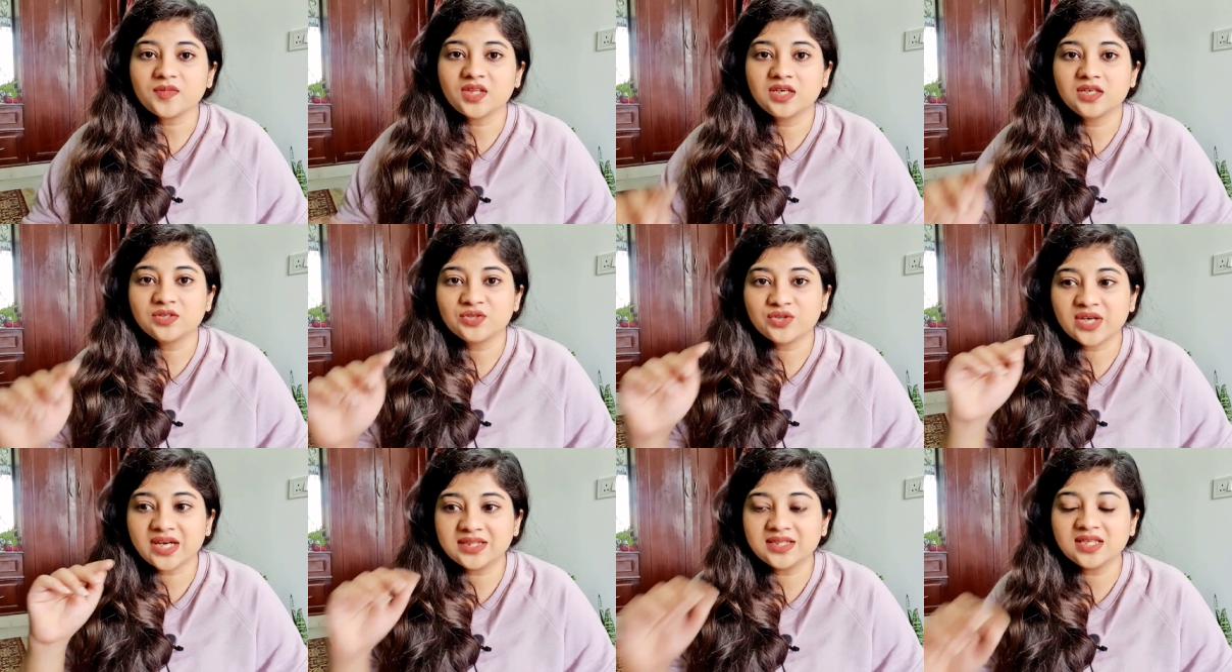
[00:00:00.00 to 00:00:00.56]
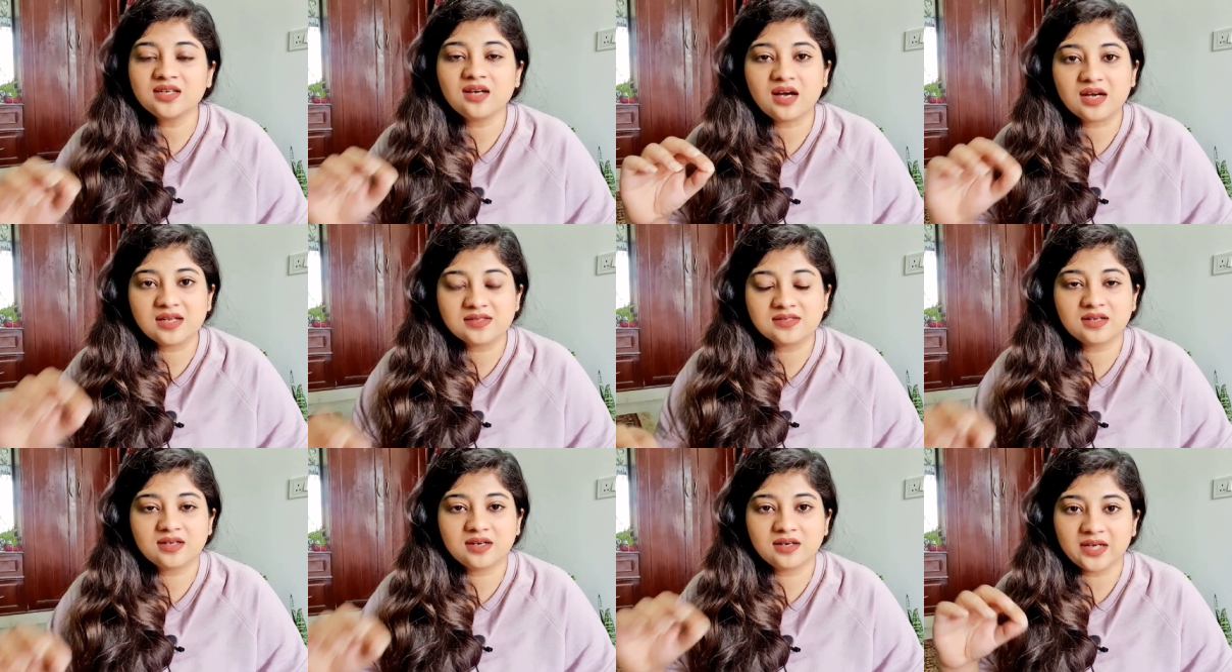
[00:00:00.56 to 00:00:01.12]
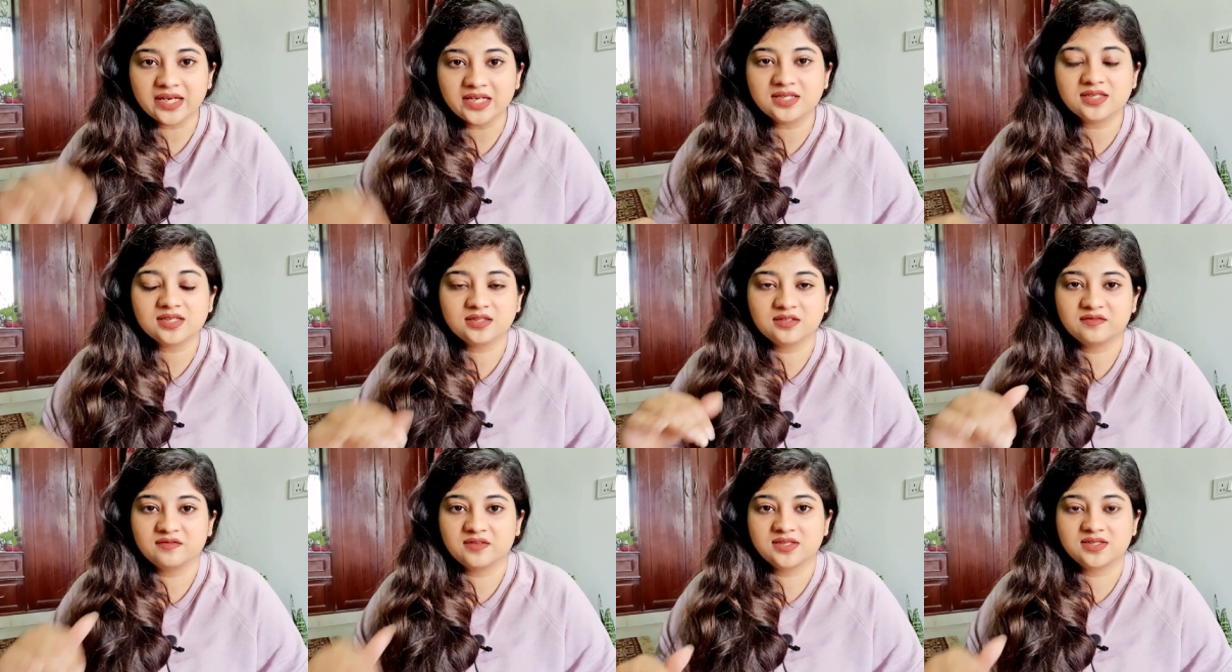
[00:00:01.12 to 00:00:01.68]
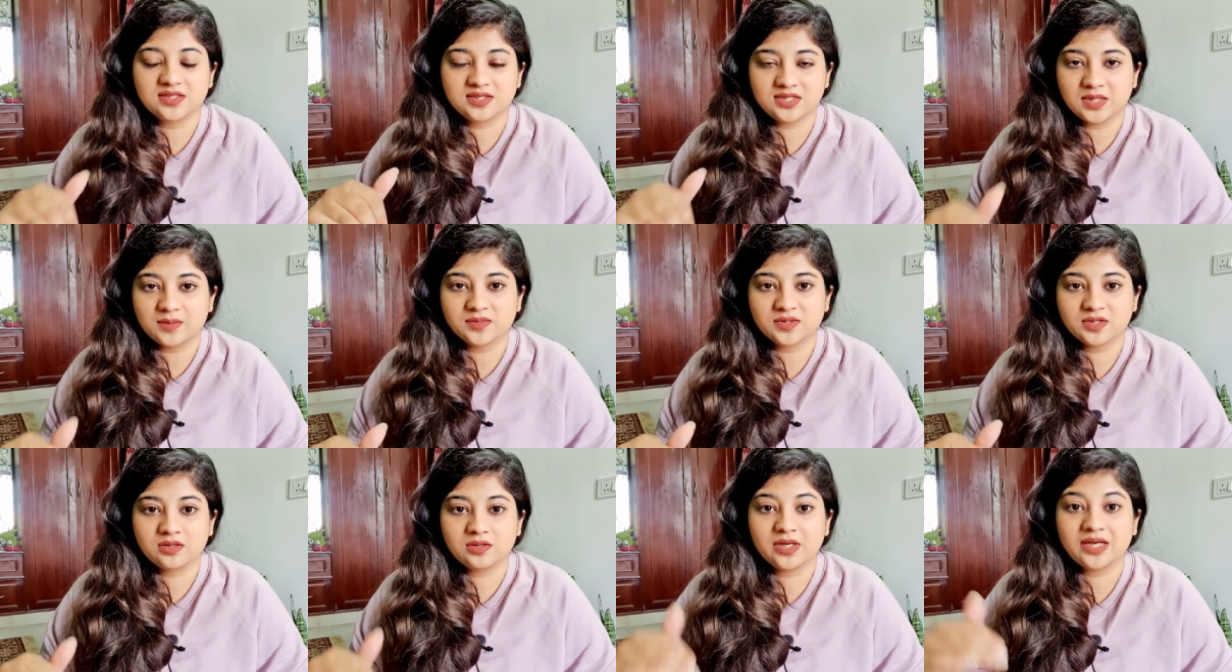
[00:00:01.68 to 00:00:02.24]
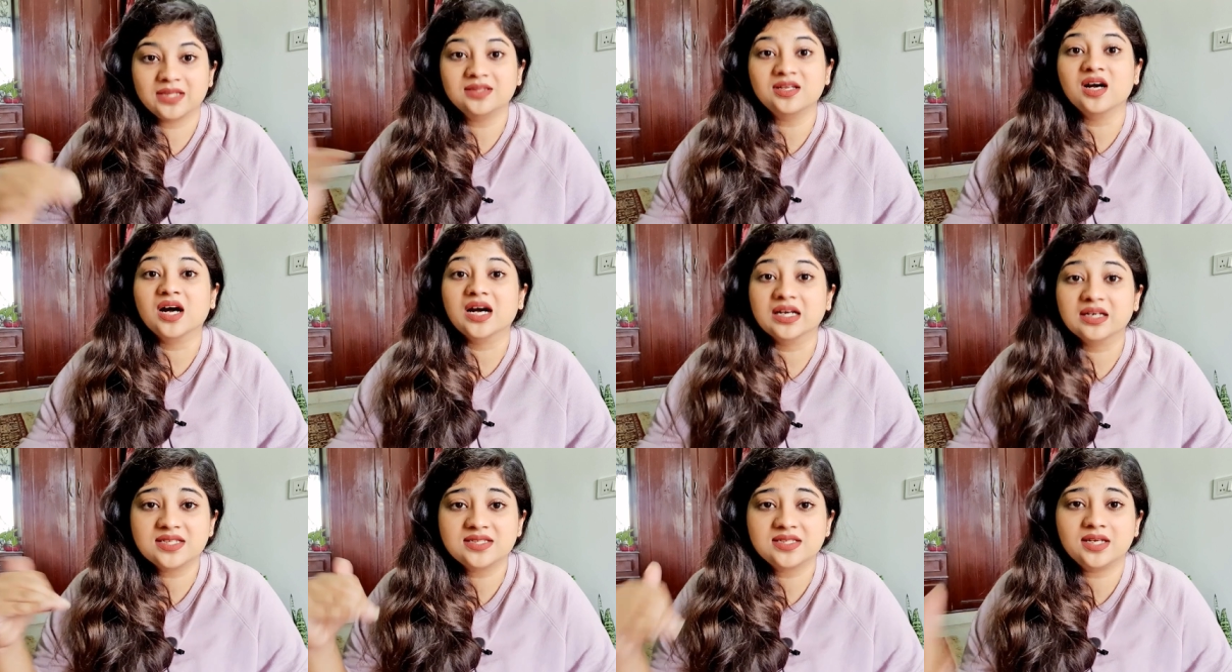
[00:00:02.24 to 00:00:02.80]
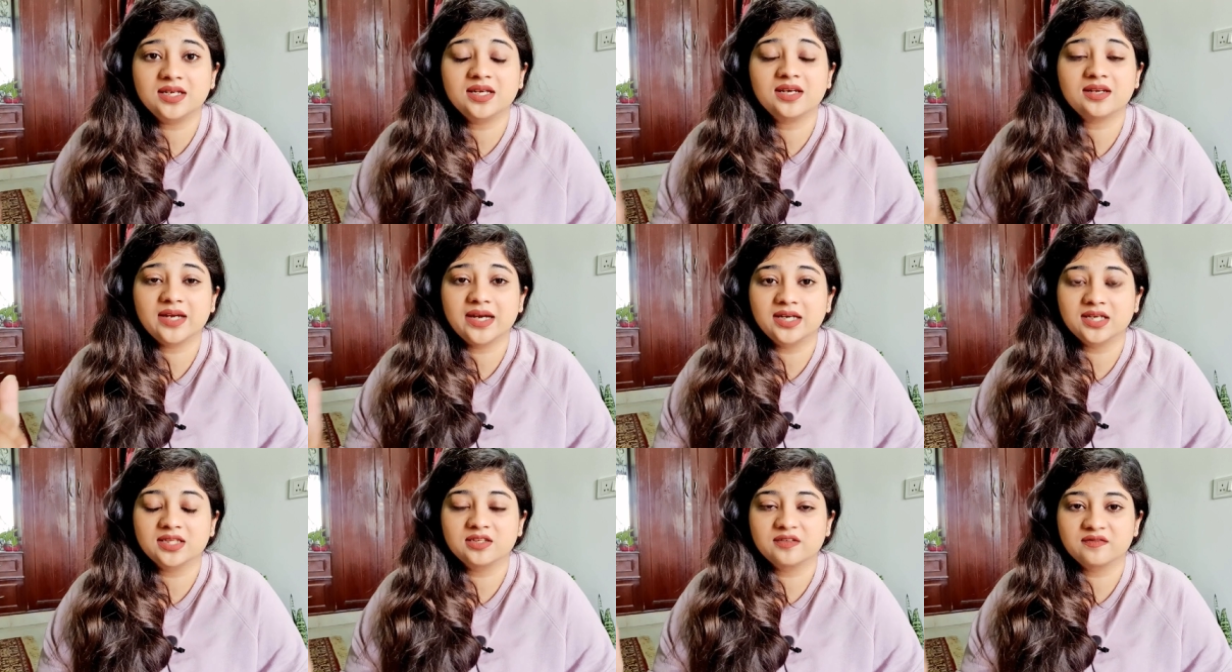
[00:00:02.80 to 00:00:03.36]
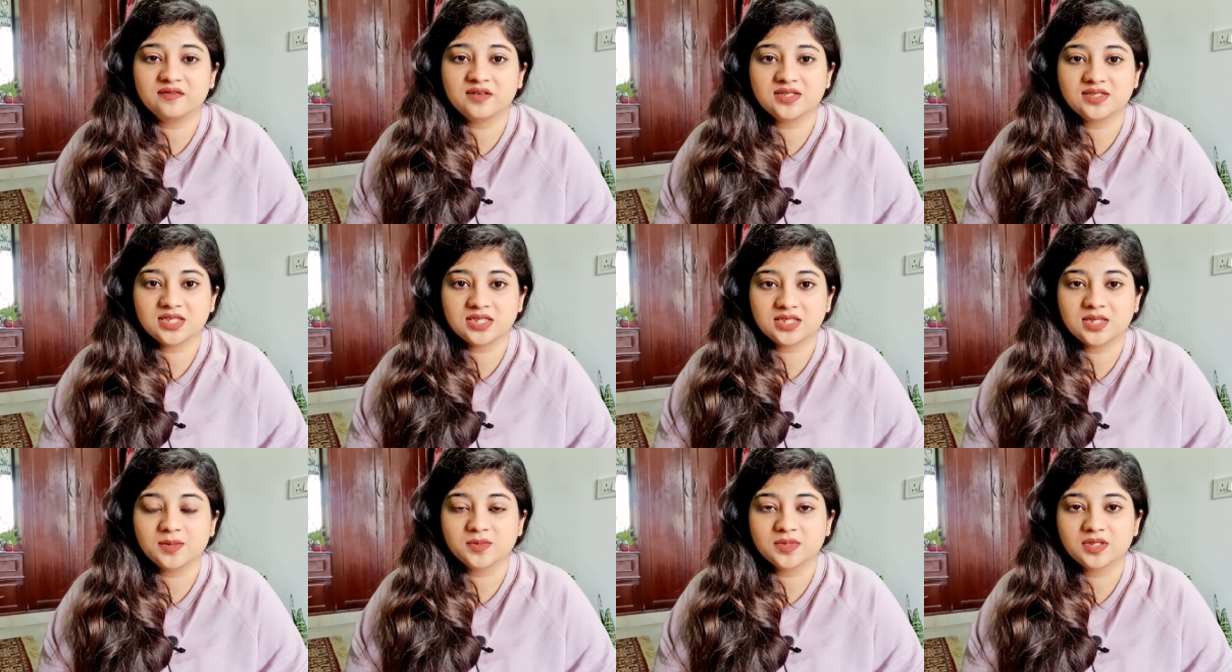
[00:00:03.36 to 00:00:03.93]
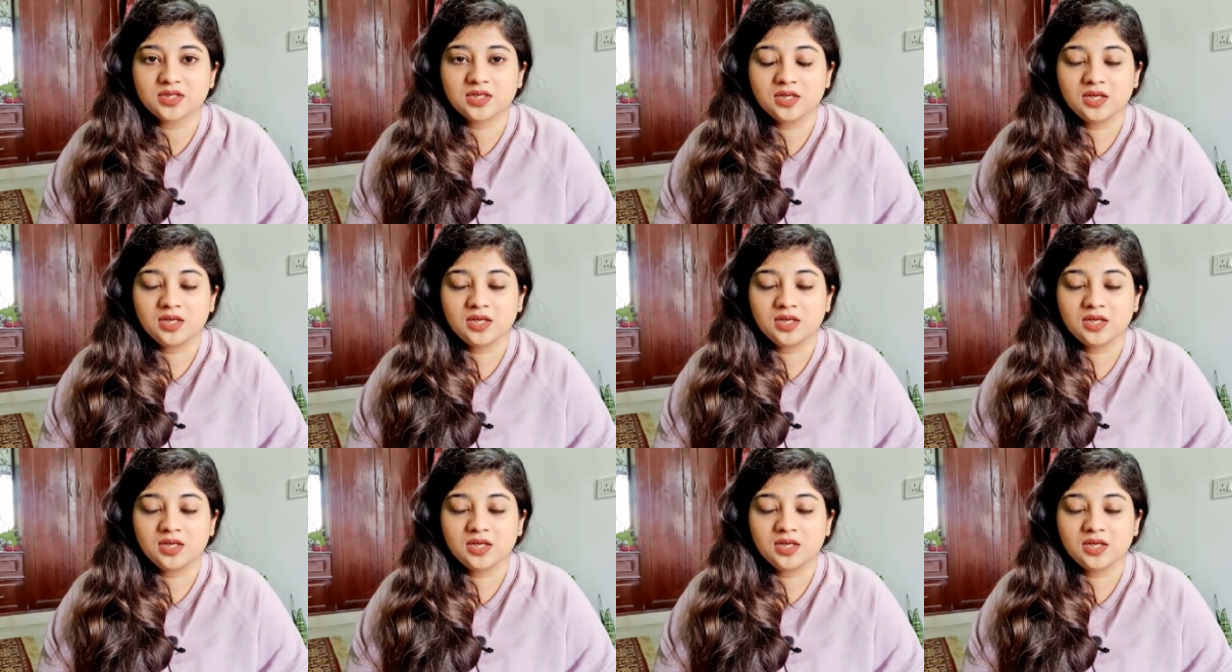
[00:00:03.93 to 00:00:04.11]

To get that answer right in the first attempt, get the understanding right in the first attempt.